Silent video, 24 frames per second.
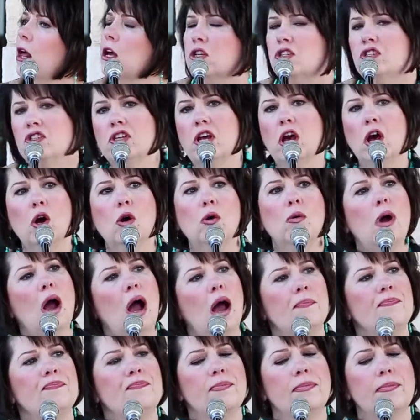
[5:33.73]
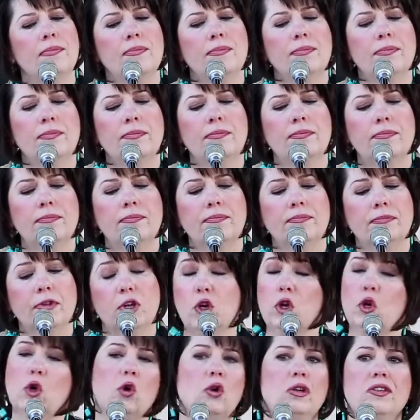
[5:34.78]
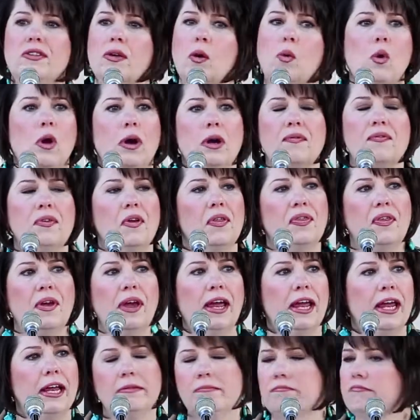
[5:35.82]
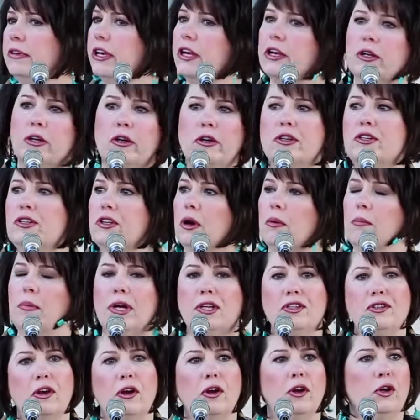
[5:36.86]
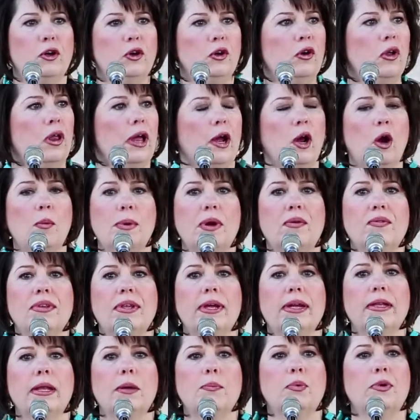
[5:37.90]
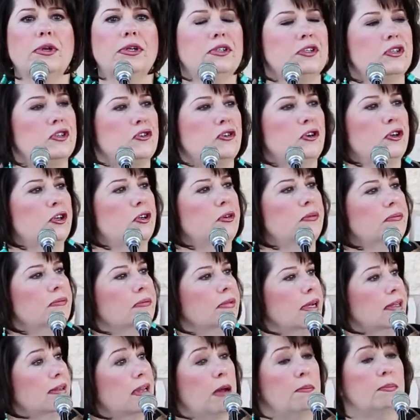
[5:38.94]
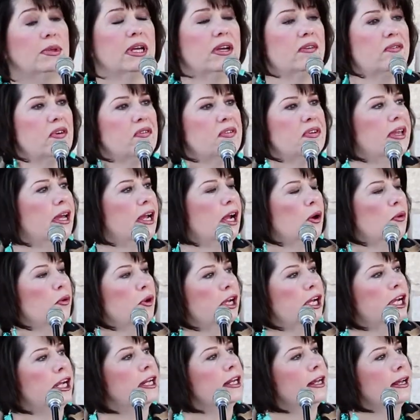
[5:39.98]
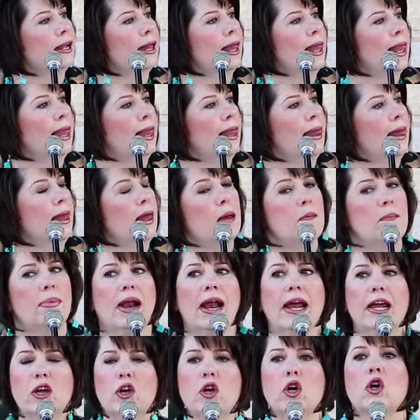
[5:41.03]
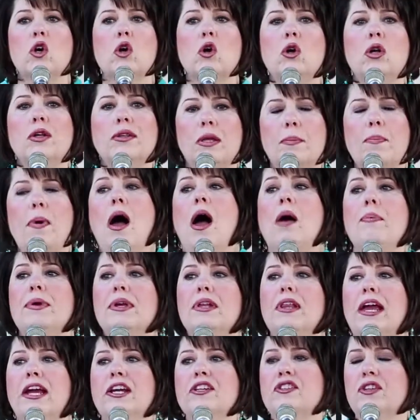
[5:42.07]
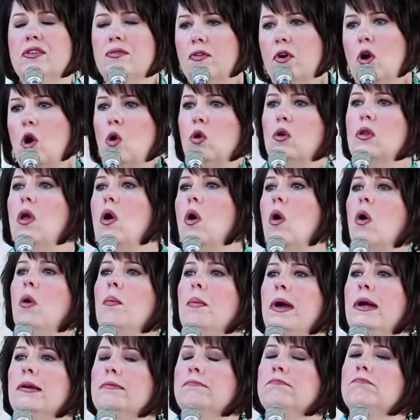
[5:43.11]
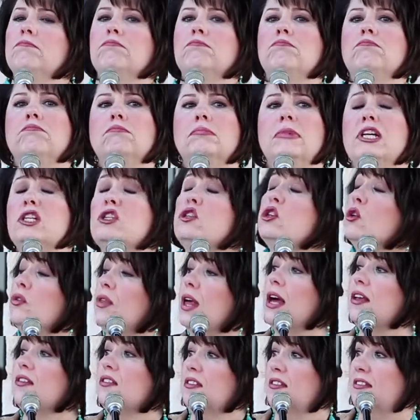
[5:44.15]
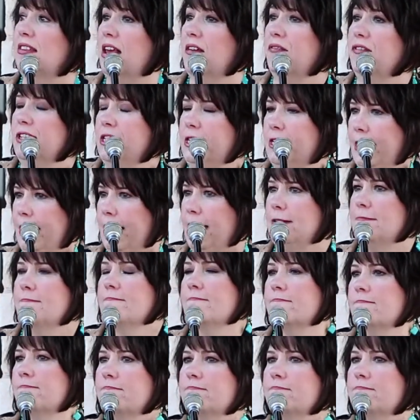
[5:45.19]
So, Google's a wonderful thing. You can learn so much on Google. I hope everything they print is true, because I believe everything I read. But I Googled the population for Oklahoma in 2017.